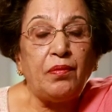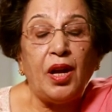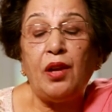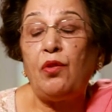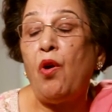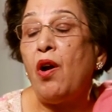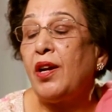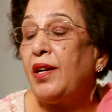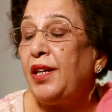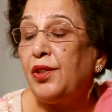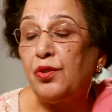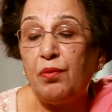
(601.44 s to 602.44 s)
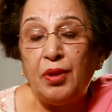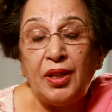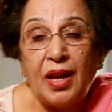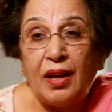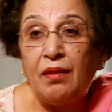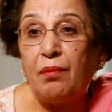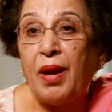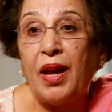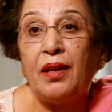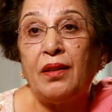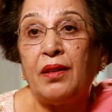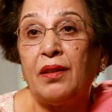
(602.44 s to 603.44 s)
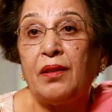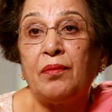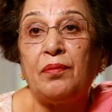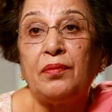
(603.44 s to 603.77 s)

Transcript: A lot needs to be done by the